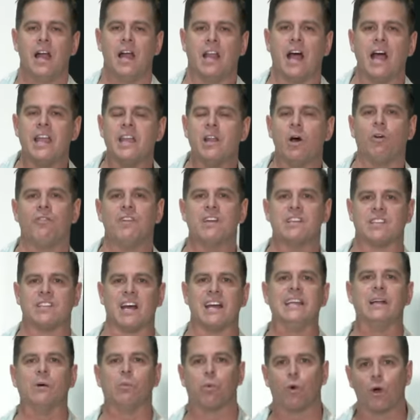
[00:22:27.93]
And I know this,
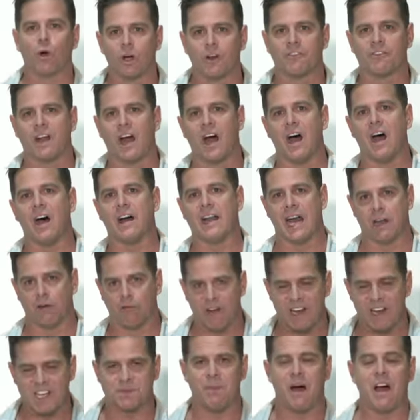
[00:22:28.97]
I need a word of God how to
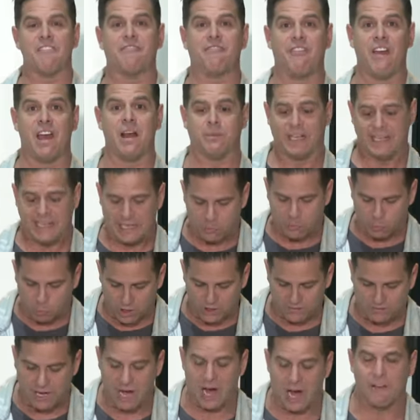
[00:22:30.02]
raise my family. I need a
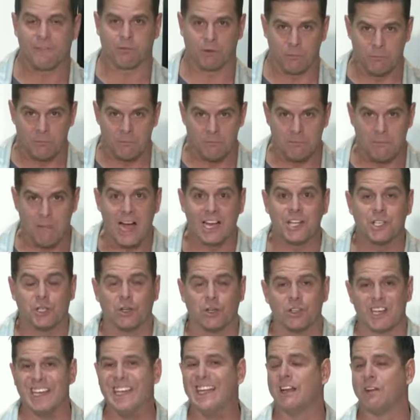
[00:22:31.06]
word of God for my
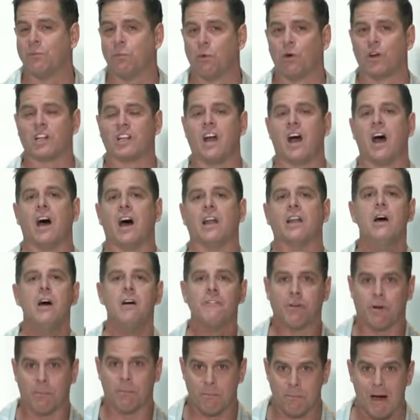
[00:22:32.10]
church. I need a word of God
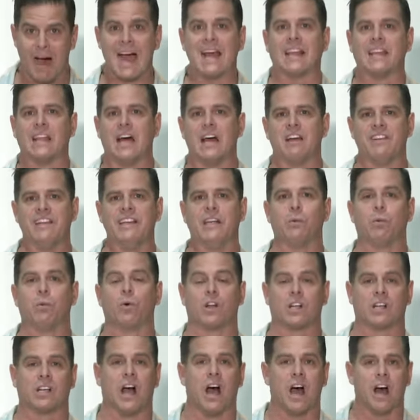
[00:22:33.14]
for my life. I need a
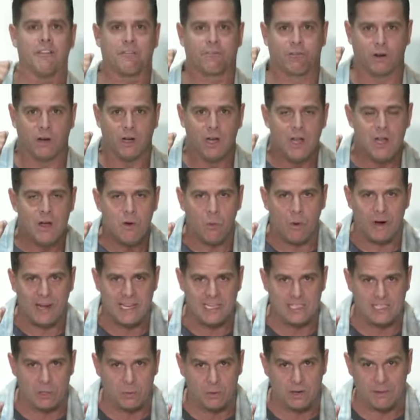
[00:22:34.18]
word of God for what
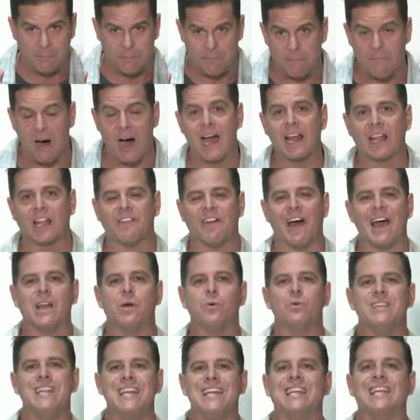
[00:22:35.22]
he's doing in my life. I
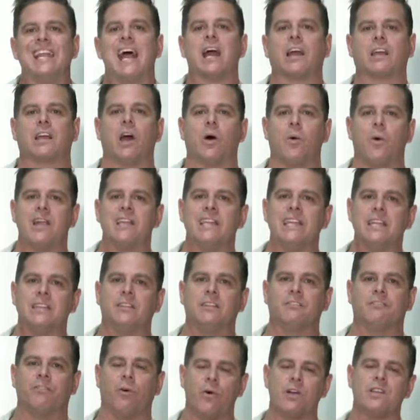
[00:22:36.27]
don't need an echo. I need
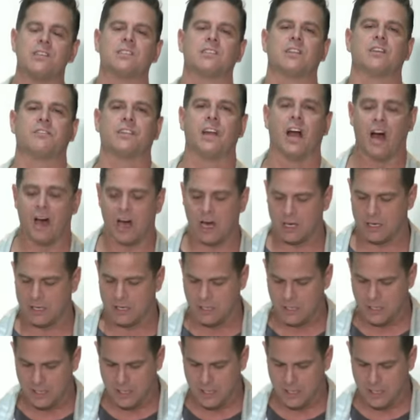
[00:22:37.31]
the voice of God.